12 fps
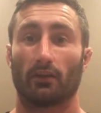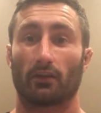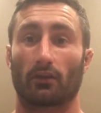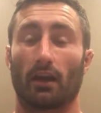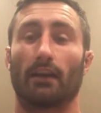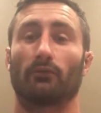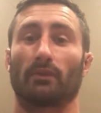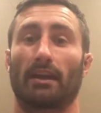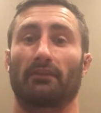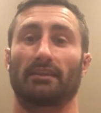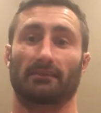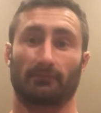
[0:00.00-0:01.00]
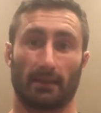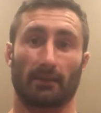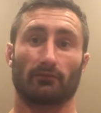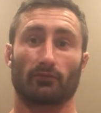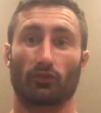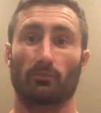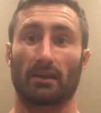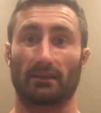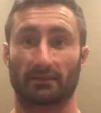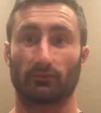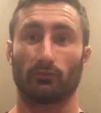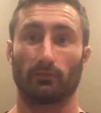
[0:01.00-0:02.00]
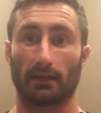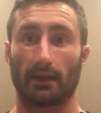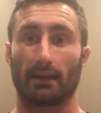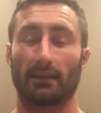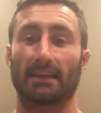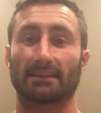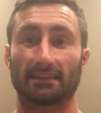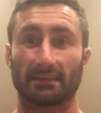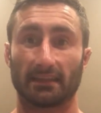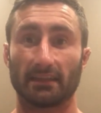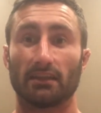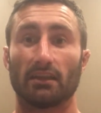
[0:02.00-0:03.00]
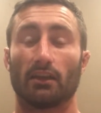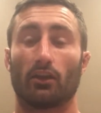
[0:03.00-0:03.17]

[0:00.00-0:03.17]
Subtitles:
all right, we have this thing called muscle elasticity.